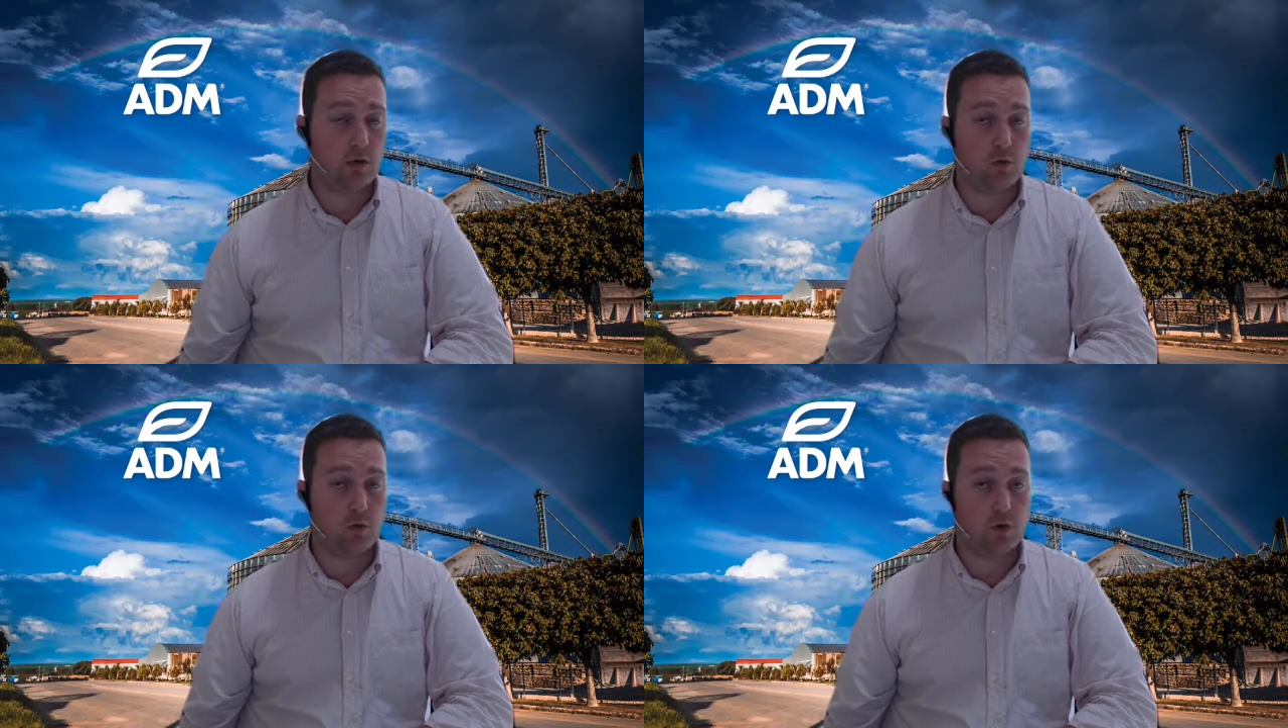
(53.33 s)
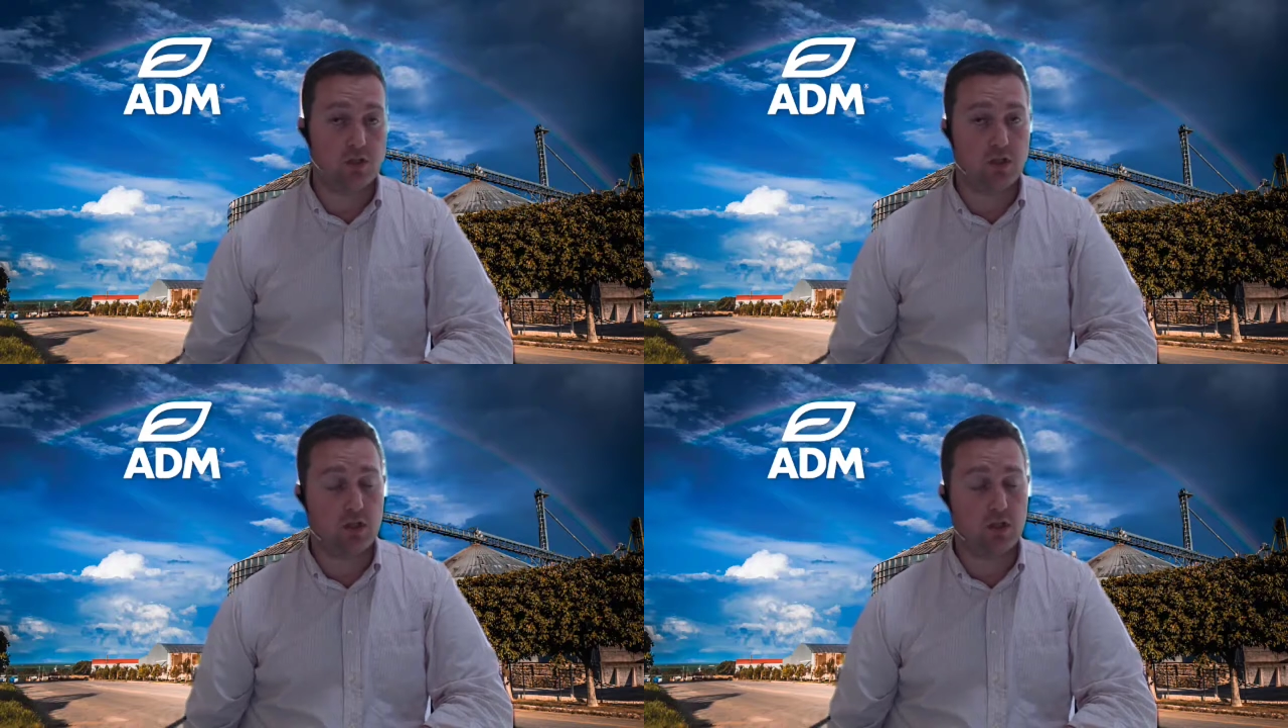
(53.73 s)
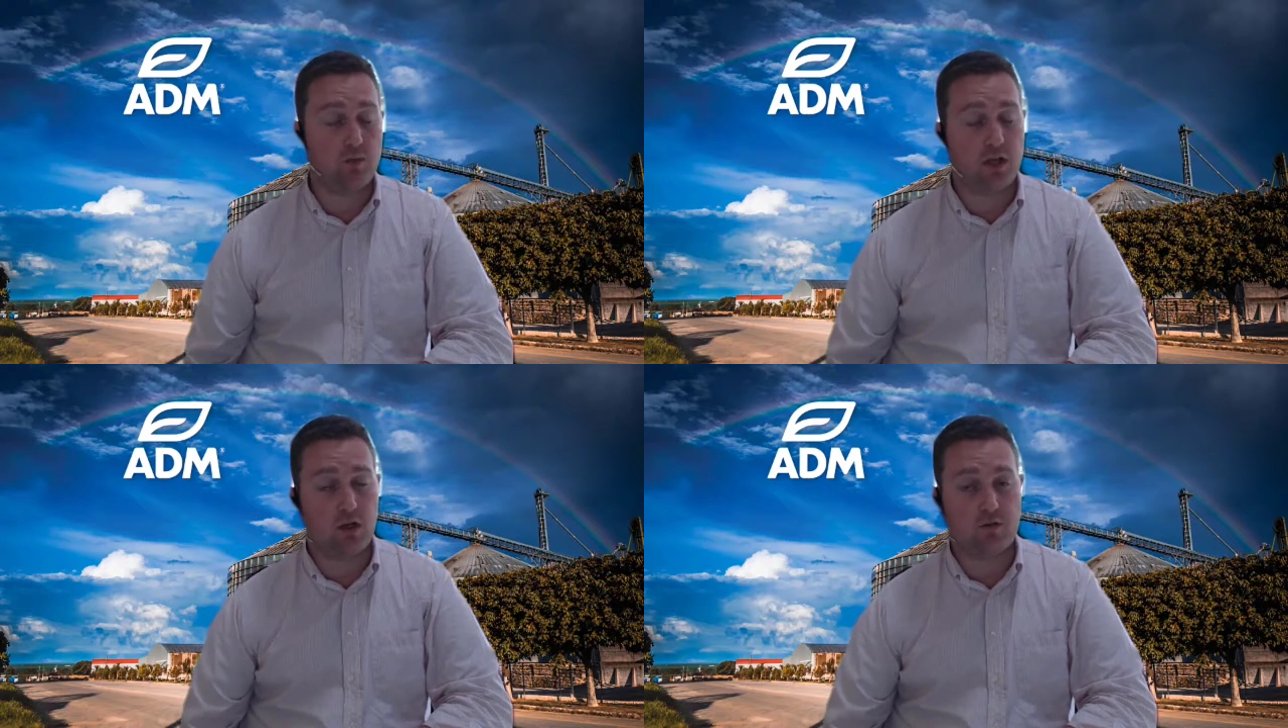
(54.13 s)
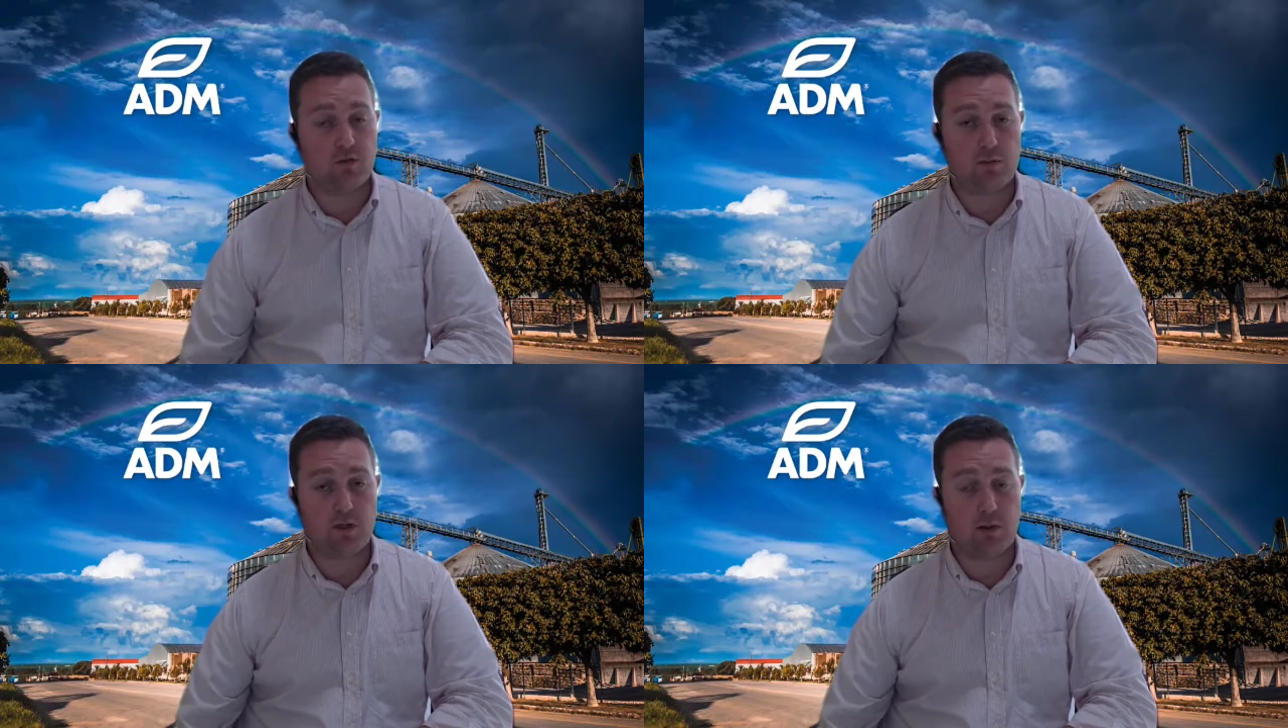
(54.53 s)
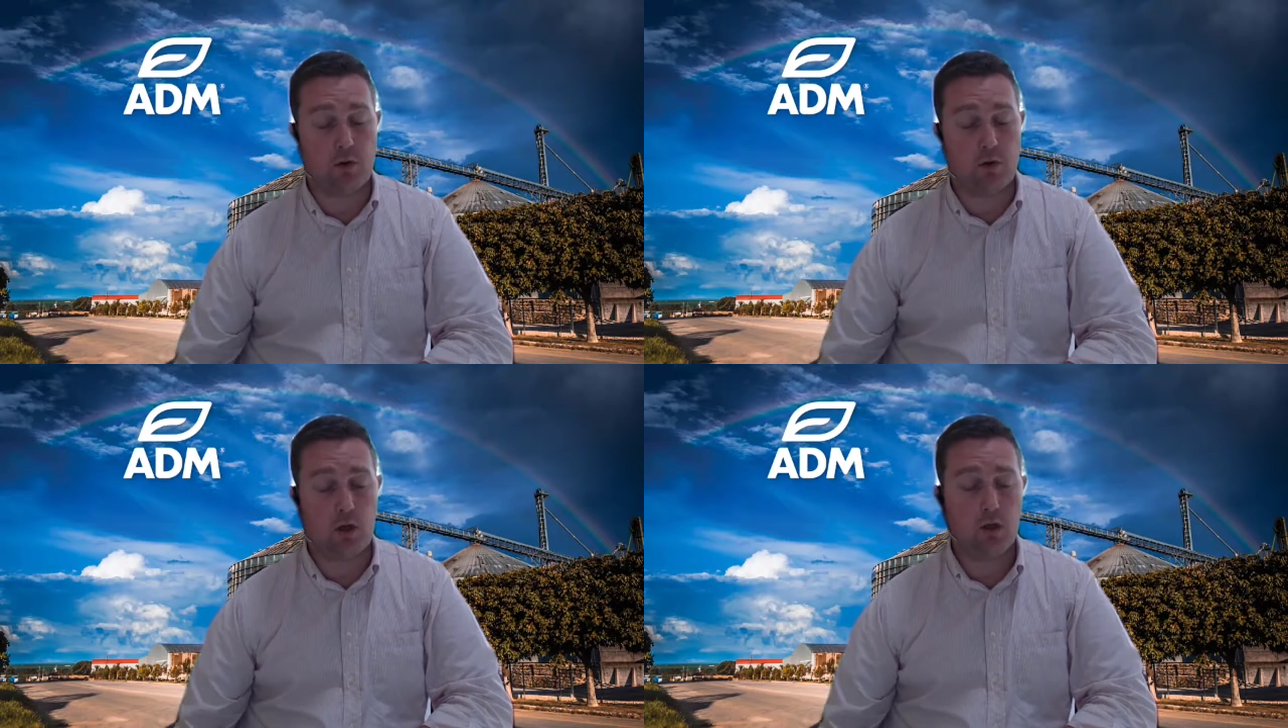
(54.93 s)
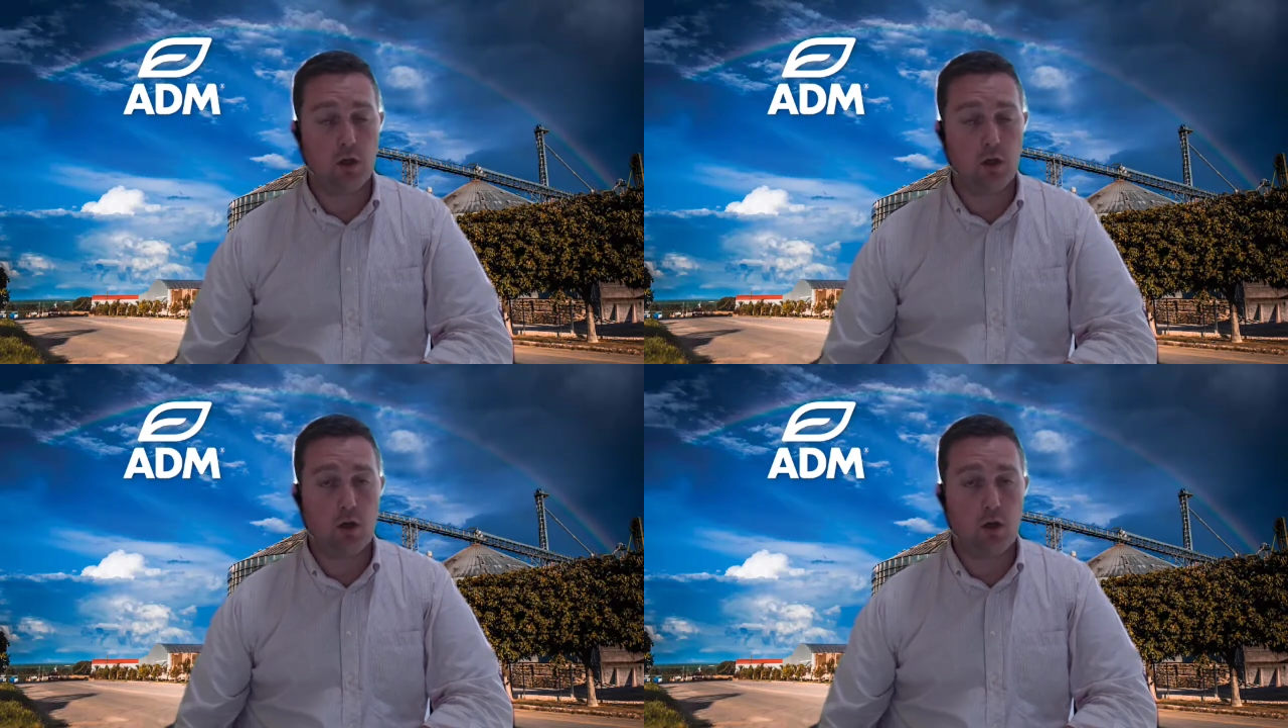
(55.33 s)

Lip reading: end of August into the beginning of September,